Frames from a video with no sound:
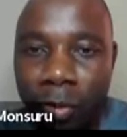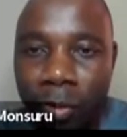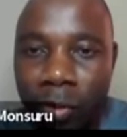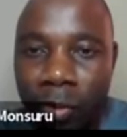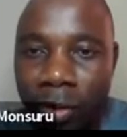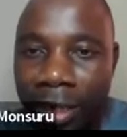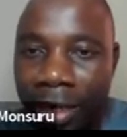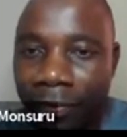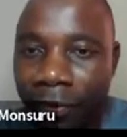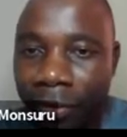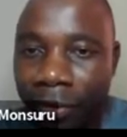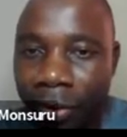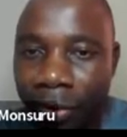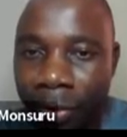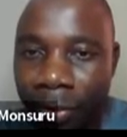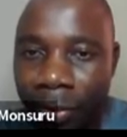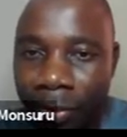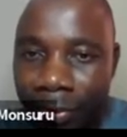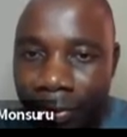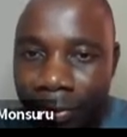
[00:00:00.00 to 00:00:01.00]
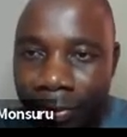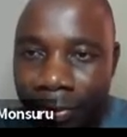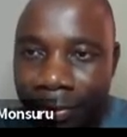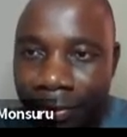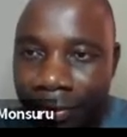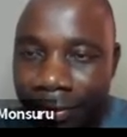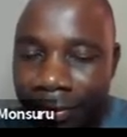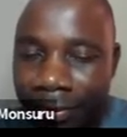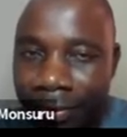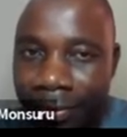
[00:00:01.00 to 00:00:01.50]
will do that for you.
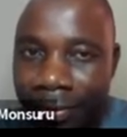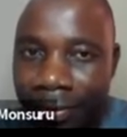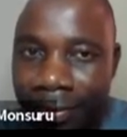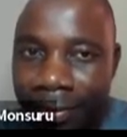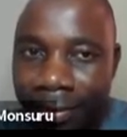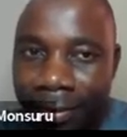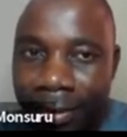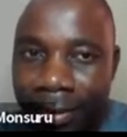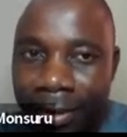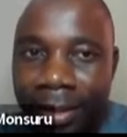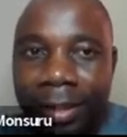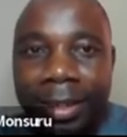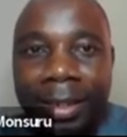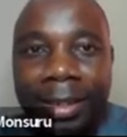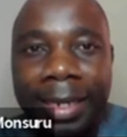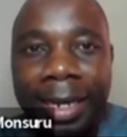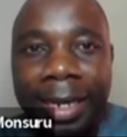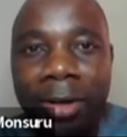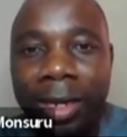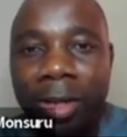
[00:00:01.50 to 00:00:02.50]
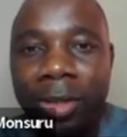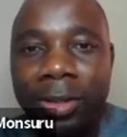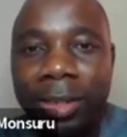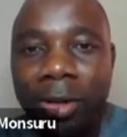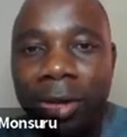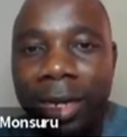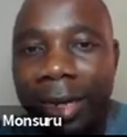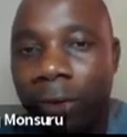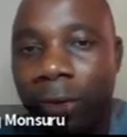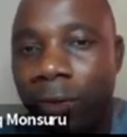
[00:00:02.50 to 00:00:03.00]
Then, okay, you say,
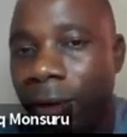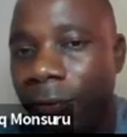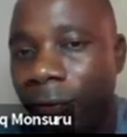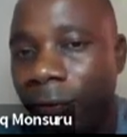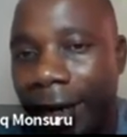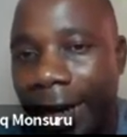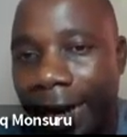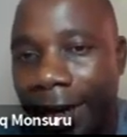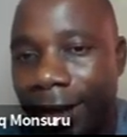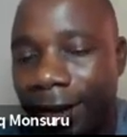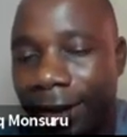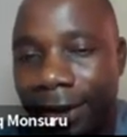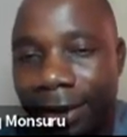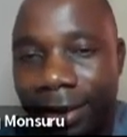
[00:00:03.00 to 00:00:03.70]
okay, I don't even like